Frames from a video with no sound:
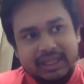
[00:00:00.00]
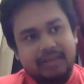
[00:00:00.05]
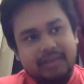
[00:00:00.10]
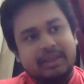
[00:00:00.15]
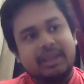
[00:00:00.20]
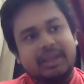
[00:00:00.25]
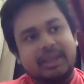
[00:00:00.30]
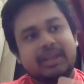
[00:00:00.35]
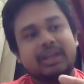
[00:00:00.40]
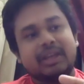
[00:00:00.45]

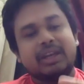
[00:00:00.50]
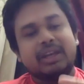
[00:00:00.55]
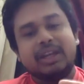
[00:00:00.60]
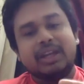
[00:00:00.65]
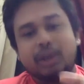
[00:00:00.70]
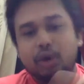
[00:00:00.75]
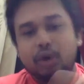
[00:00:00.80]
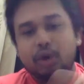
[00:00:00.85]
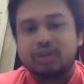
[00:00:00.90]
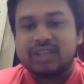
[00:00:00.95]
in
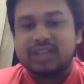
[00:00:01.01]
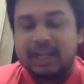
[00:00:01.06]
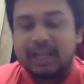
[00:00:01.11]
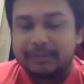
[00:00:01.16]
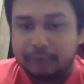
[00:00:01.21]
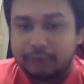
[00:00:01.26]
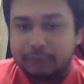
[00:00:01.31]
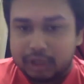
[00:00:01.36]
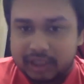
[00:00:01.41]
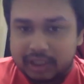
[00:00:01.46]

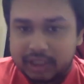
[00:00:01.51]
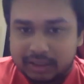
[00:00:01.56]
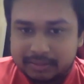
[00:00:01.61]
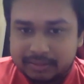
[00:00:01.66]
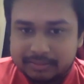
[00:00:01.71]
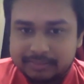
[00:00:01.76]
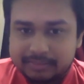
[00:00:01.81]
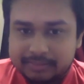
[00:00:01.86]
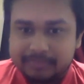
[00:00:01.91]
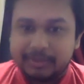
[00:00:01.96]
yourself
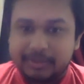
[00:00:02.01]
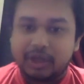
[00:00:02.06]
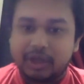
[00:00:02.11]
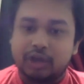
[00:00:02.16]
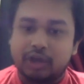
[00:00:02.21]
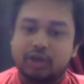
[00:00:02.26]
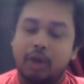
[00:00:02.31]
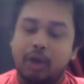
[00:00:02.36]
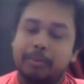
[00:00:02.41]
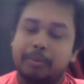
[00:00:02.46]
only,
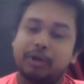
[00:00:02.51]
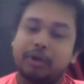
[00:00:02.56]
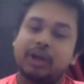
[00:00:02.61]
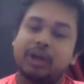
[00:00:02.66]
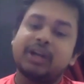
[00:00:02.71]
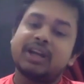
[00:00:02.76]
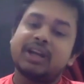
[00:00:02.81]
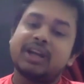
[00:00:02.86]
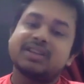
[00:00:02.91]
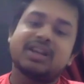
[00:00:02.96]
because
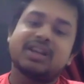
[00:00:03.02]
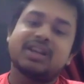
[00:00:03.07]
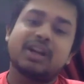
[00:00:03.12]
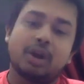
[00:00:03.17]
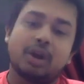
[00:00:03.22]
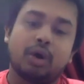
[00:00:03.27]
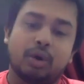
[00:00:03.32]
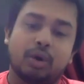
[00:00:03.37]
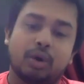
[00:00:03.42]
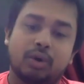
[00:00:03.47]
opponent
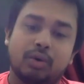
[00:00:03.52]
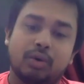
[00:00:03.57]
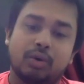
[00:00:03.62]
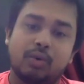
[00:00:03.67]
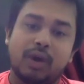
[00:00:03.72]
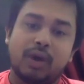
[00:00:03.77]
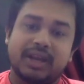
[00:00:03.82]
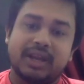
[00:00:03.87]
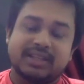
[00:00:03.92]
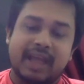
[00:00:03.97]
doesn't know
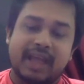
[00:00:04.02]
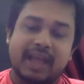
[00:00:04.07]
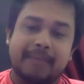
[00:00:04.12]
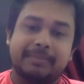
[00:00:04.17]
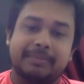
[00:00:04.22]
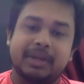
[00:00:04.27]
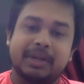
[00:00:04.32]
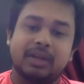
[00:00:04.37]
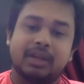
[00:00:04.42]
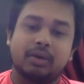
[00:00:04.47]
what is
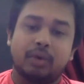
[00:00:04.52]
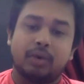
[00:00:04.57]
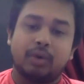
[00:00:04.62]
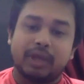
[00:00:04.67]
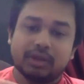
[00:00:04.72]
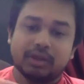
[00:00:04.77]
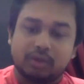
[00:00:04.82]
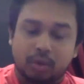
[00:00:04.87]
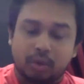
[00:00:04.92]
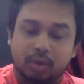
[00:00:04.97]
happening
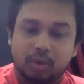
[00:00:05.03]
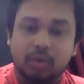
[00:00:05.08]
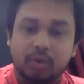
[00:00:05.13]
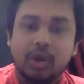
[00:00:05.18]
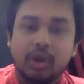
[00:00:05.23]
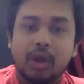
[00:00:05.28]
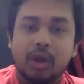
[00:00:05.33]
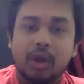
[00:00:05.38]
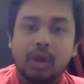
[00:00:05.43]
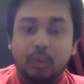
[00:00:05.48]
going through
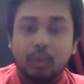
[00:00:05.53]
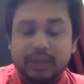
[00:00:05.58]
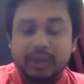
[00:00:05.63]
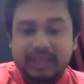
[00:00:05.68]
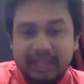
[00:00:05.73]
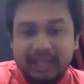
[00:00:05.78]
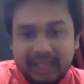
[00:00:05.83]
within